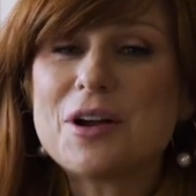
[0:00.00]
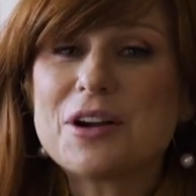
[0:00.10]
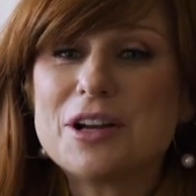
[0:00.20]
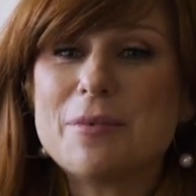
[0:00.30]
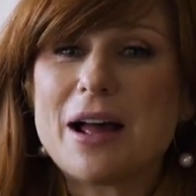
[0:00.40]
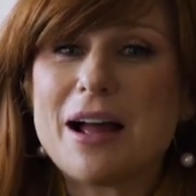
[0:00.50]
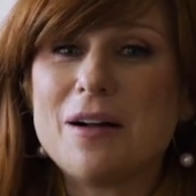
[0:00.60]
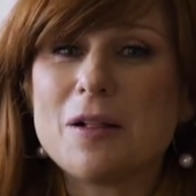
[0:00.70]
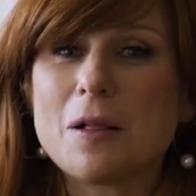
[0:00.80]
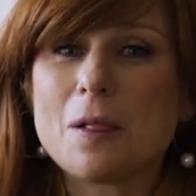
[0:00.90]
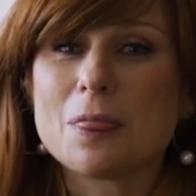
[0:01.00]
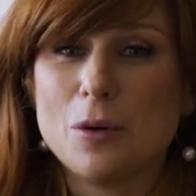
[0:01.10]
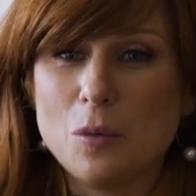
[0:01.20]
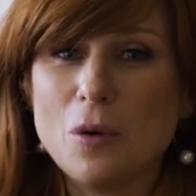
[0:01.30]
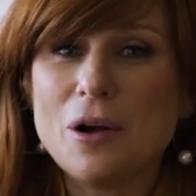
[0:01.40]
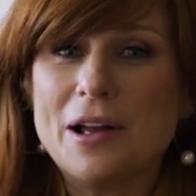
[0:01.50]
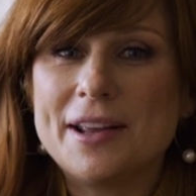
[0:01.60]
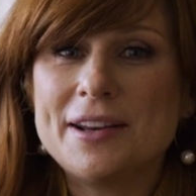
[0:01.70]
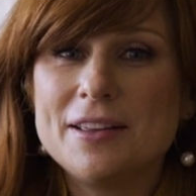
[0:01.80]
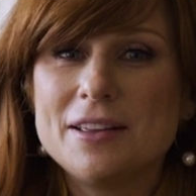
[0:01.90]
talking about the
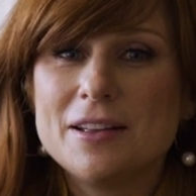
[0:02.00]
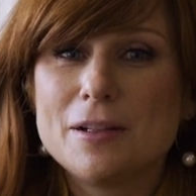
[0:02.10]
one